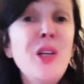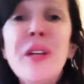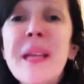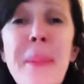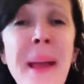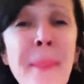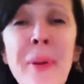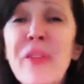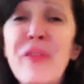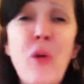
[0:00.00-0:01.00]
Look at my
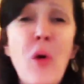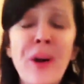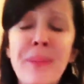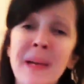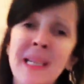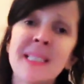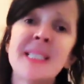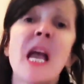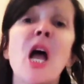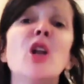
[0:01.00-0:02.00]
performance.
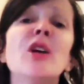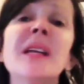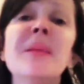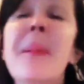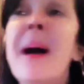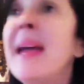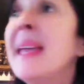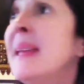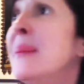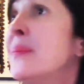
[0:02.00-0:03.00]
Look at
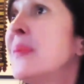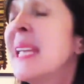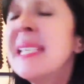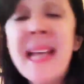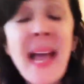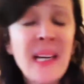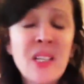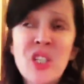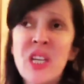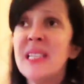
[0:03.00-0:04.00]
my
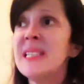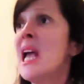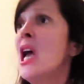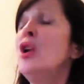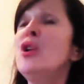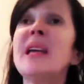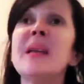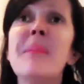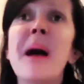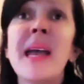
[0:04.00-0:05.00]
intelligence. Look
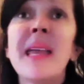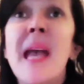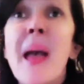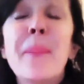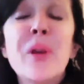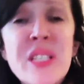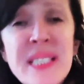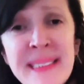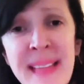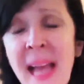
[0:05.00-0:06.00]
at my
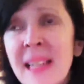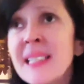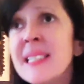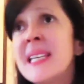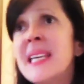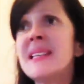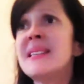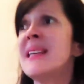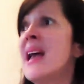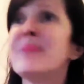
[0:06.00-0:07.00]

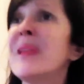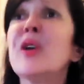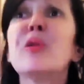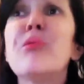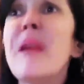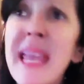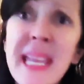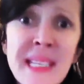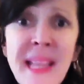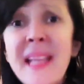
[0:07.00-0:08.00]
personalities.
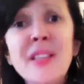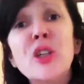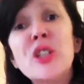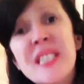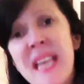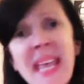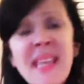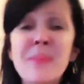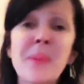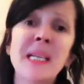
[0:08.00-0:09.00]
Great
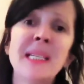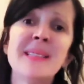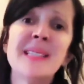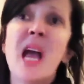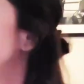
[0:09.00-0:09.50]
entertainment.